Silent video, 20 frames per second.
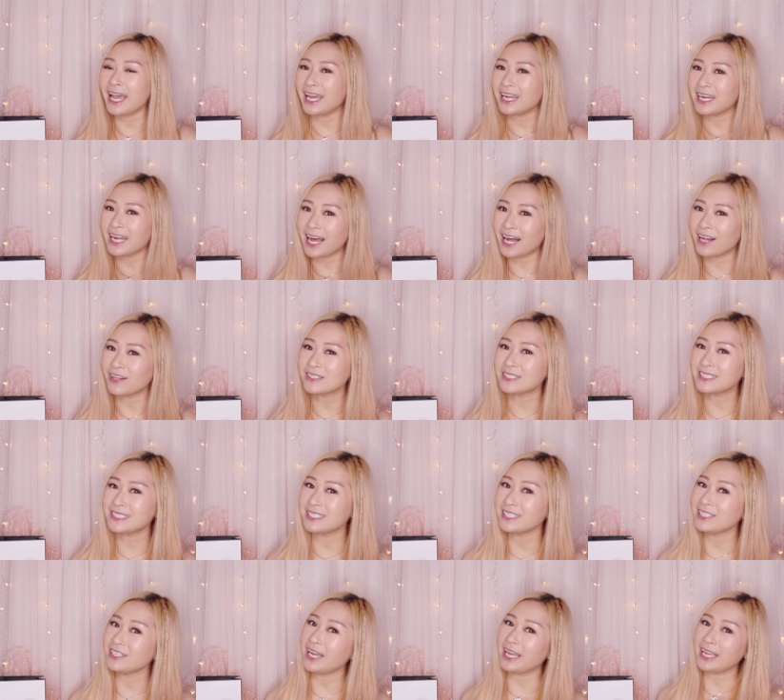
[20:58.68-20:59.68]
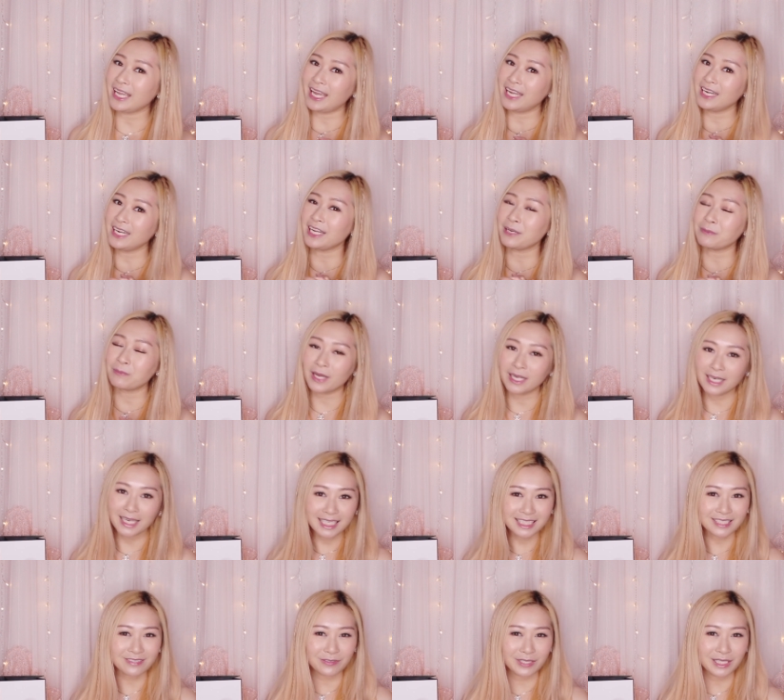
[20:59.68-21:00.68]
and I'll see you again in my
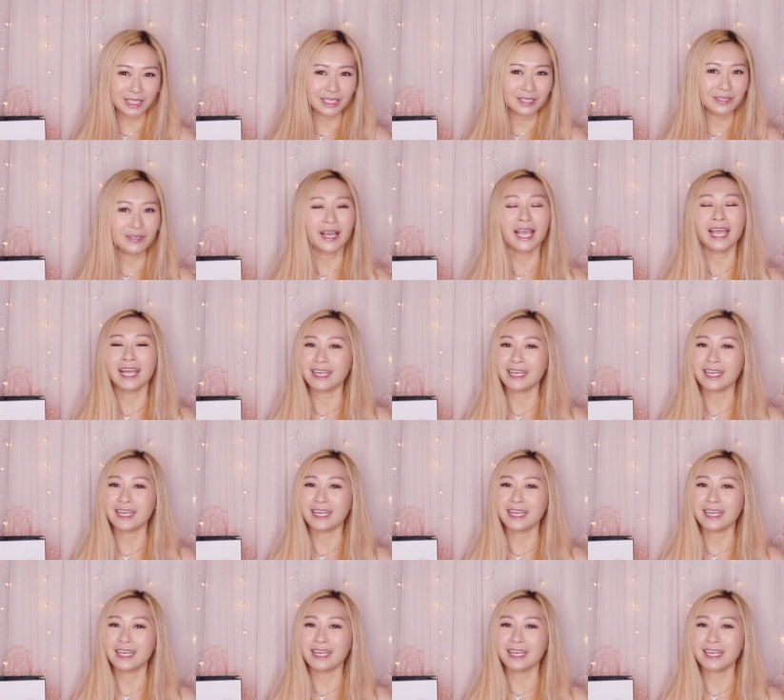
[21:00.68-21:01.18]
next video.